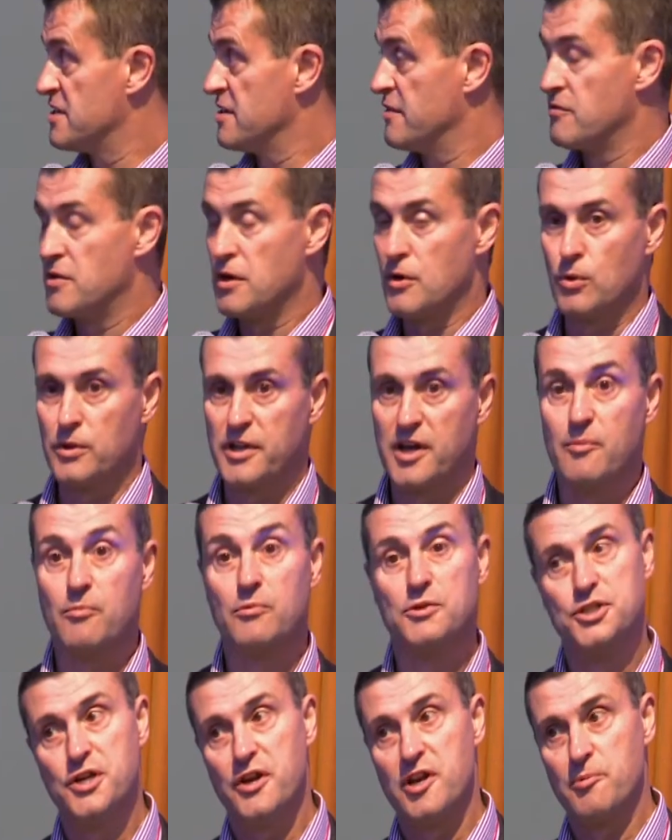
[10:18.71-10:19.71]
I've called up,
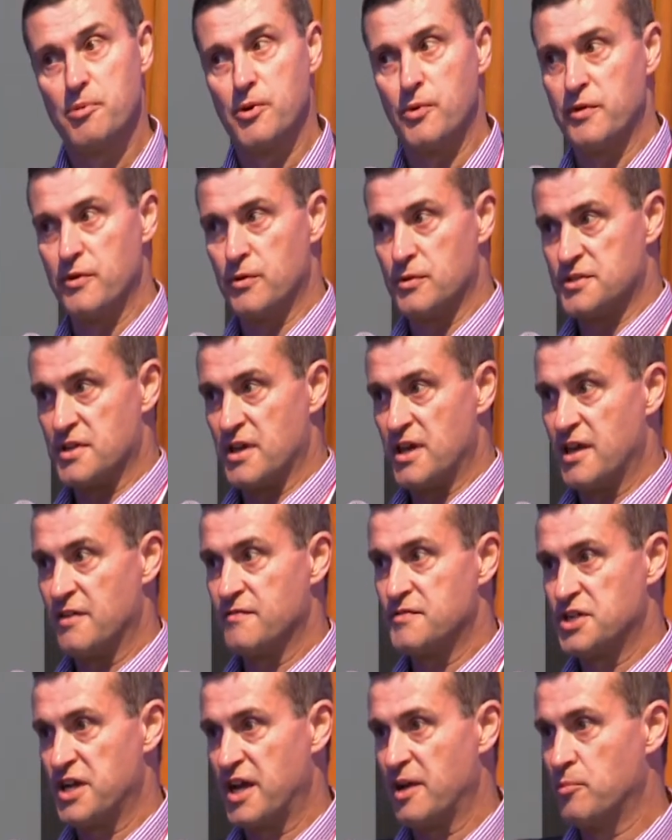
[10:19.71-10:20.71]
Juniper we also
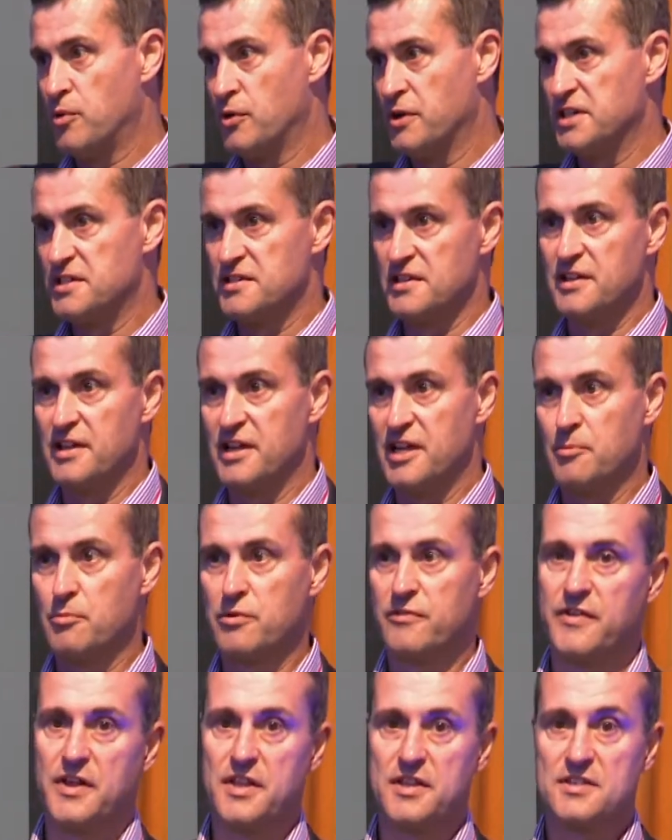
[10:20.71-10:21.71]
have, Checkpoint and a
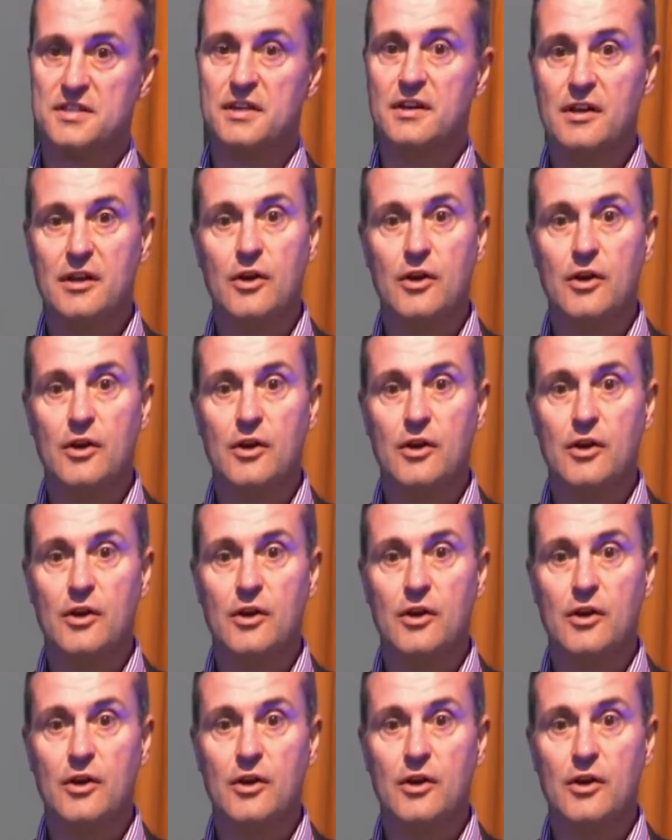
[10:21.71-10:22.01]
number of others